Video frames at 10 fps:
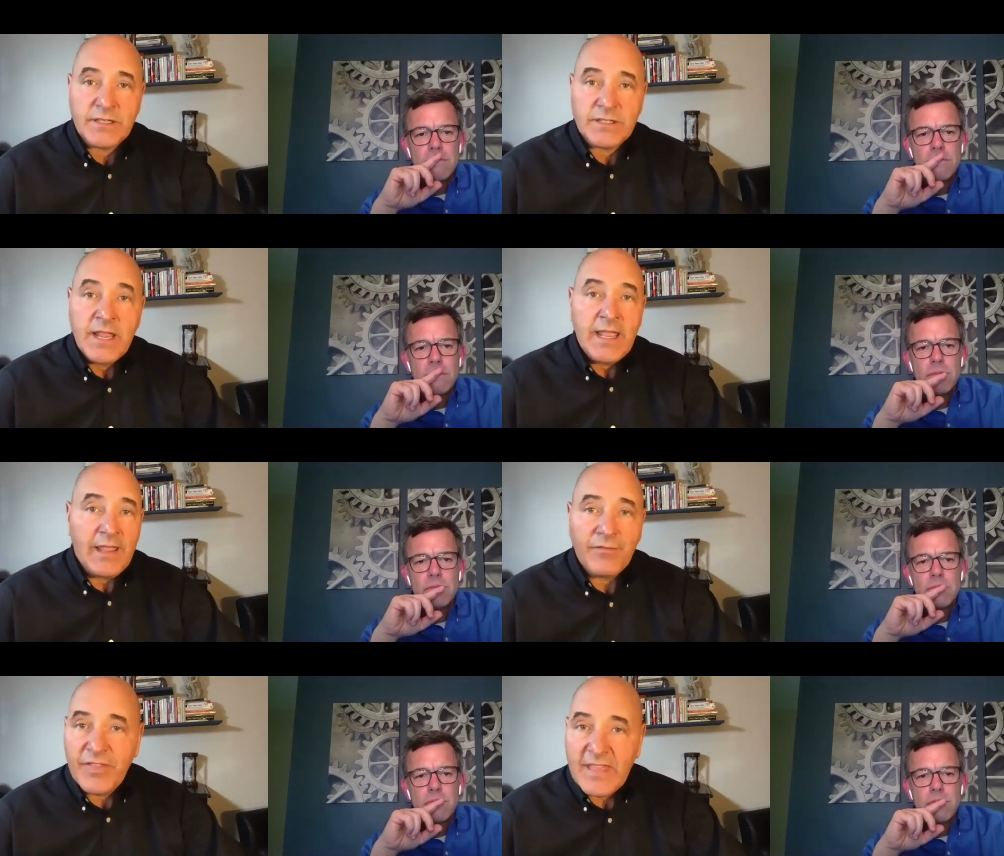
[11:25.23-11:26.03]
Speaker 1: If
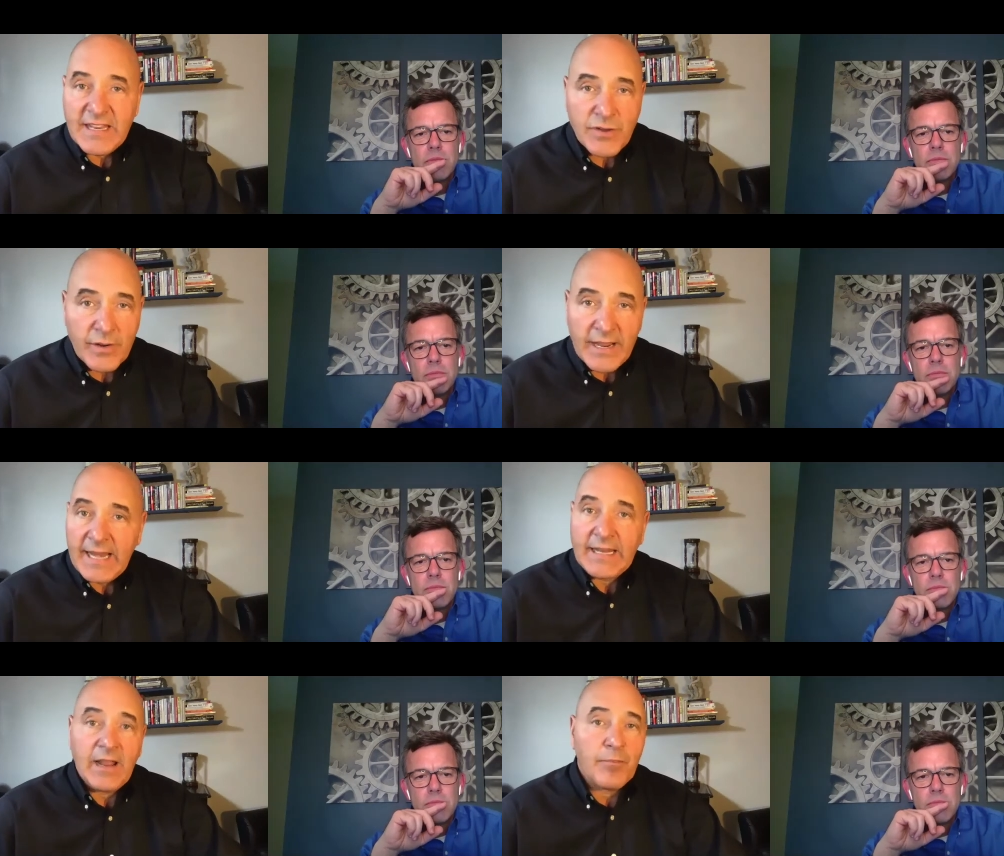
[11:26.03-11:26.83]
things aren't getting done
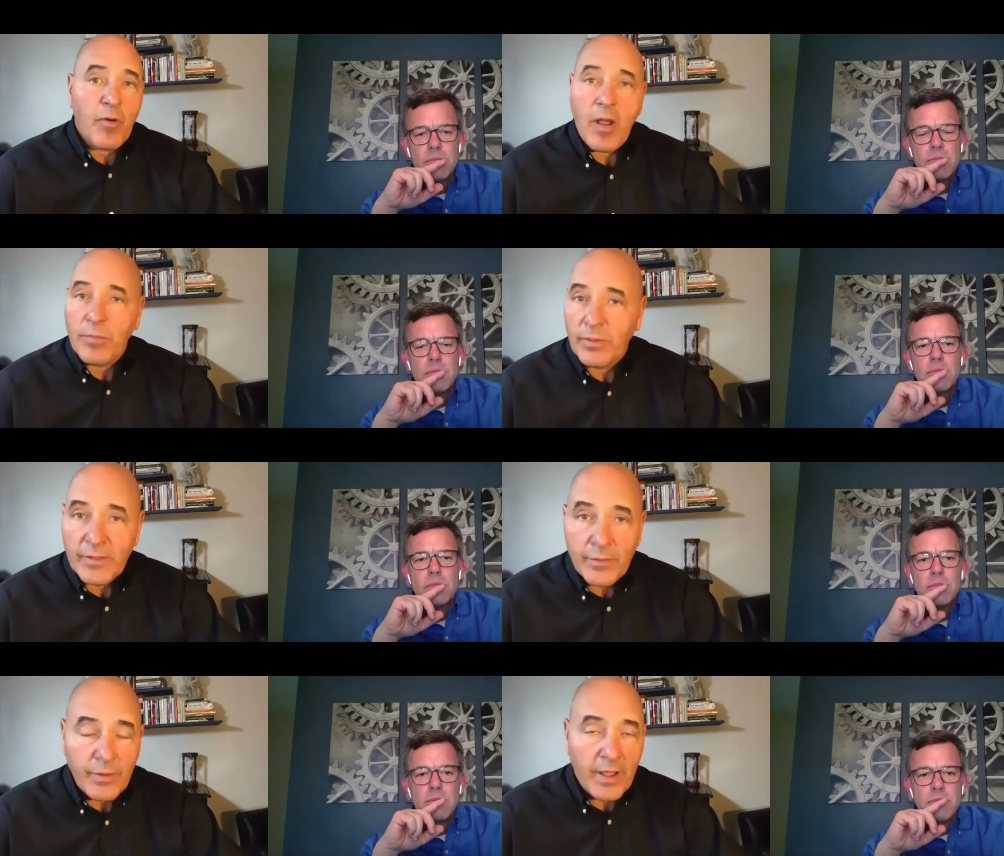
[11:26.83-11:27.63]
properly, they're
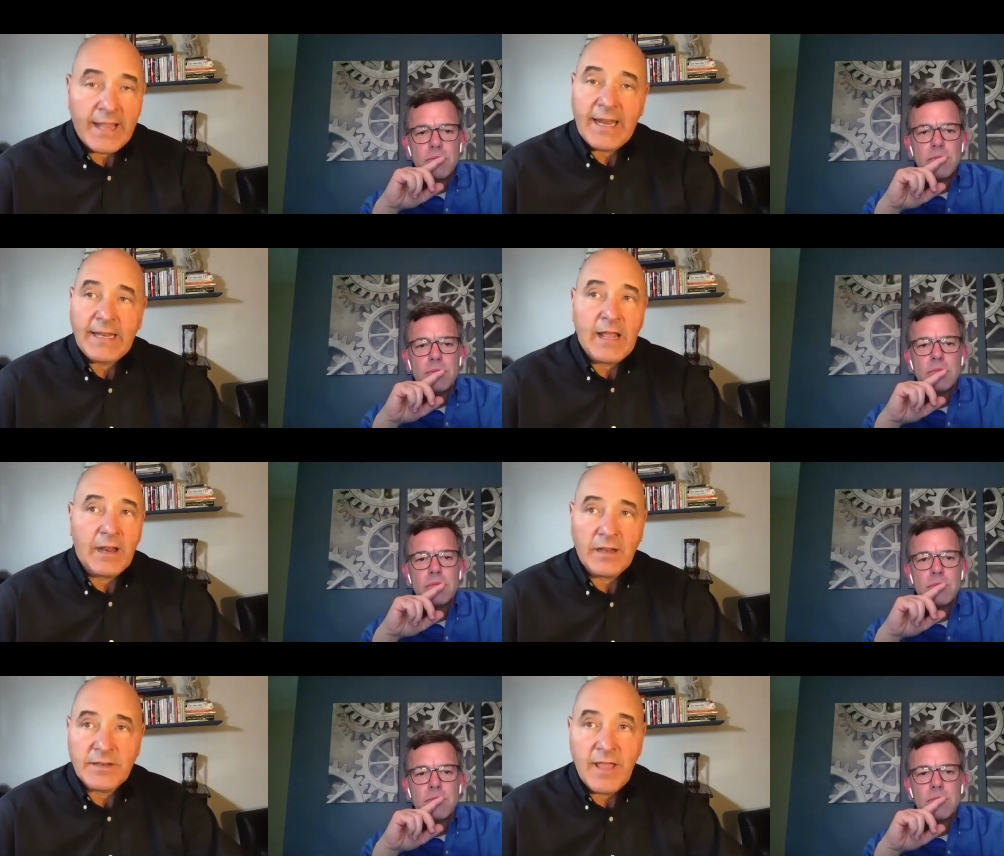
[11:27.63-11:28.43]
not getting done on
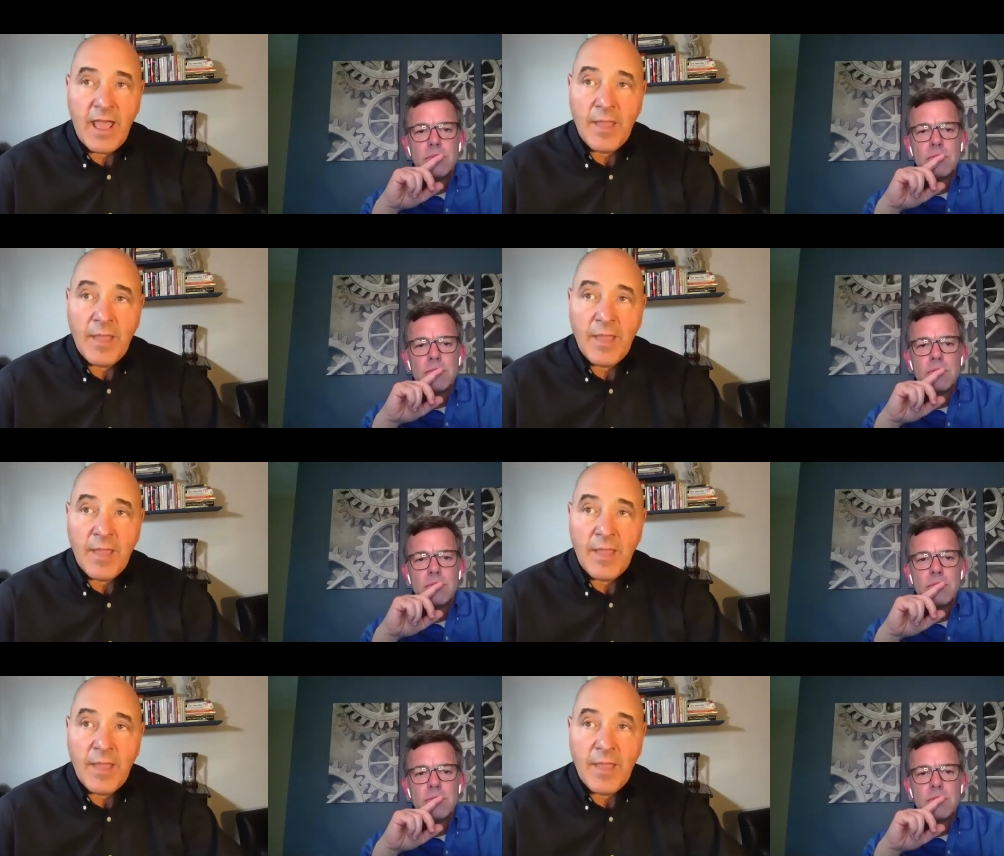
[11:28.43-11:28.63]
time.